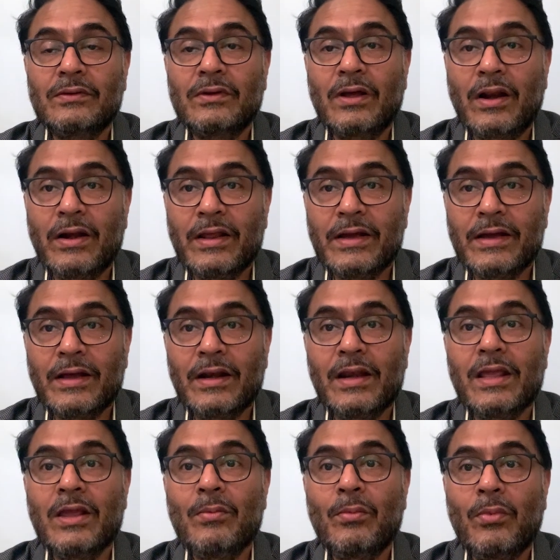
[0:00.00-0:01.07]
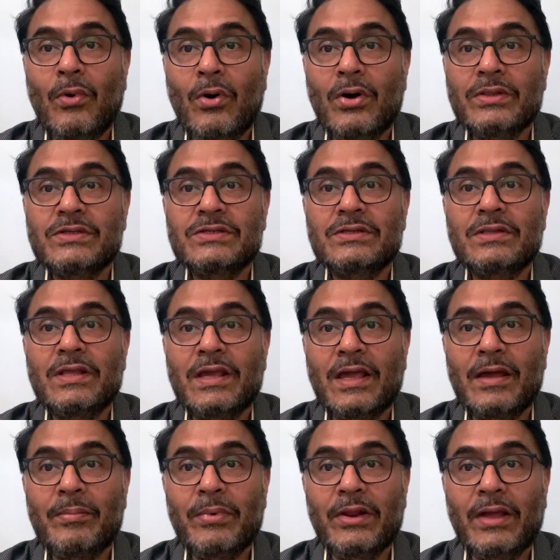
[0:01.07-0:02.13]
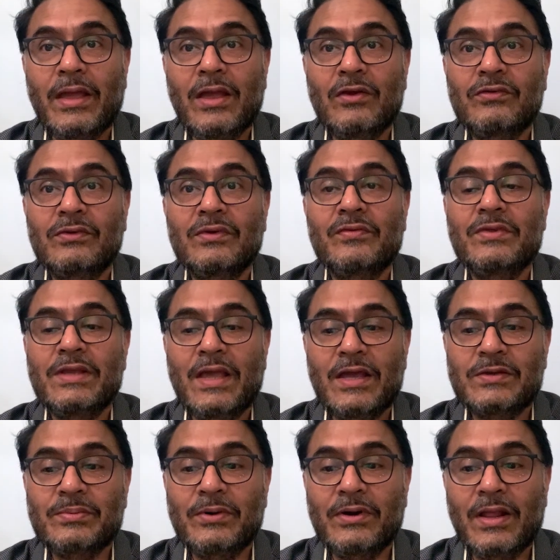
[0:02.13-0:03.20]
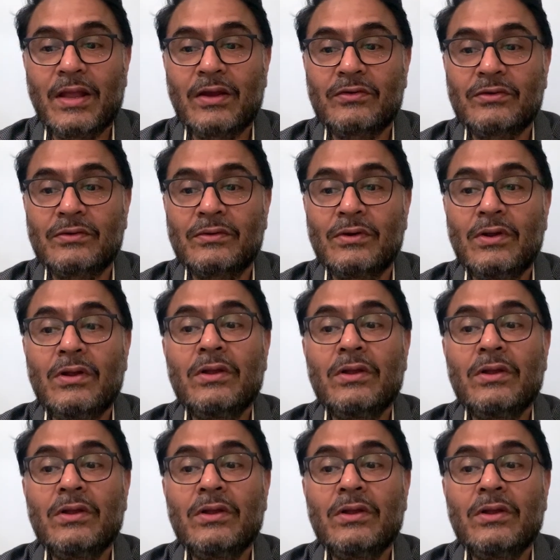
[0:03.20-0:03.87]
clearly wants the application of the Explanation